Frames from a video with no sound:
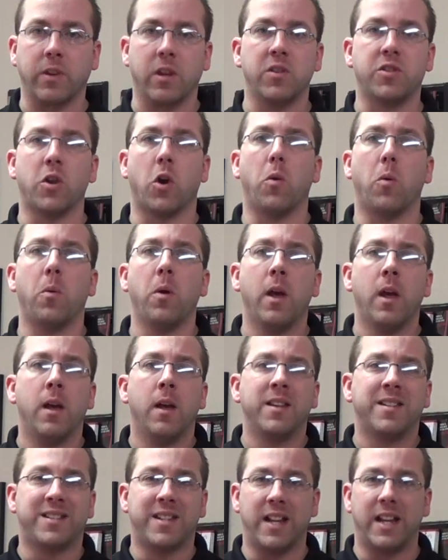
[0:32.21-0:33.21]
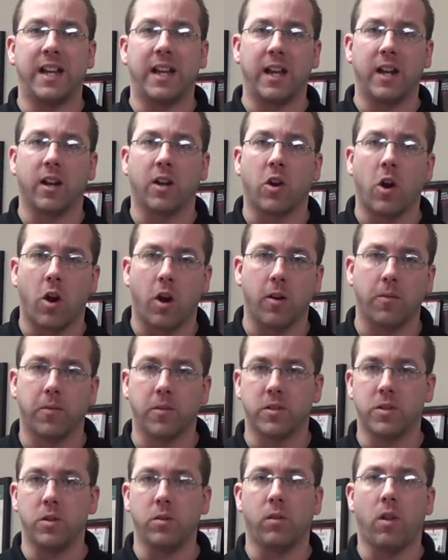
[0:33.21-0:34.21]
So, sitting in a car
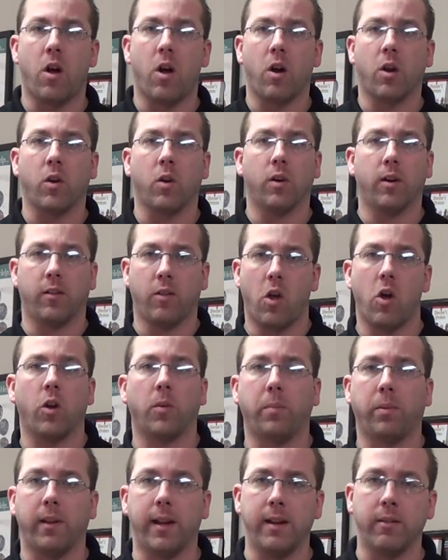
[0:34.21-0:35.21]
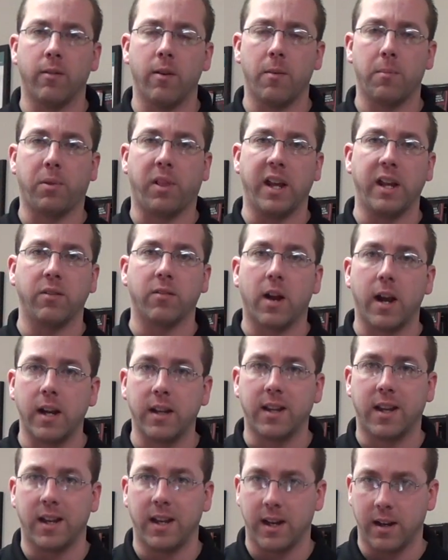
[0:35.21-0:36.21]
for too long or a long plane
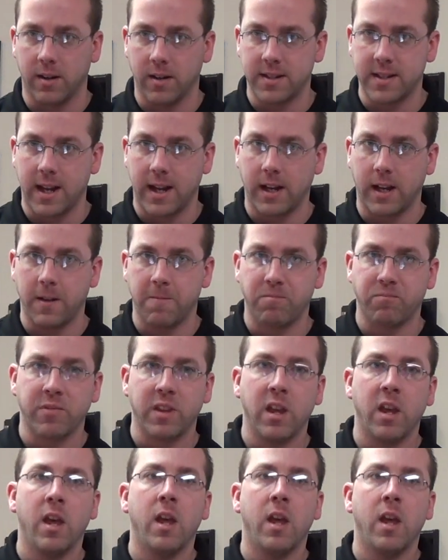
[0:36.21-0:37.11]
ride can irritate it.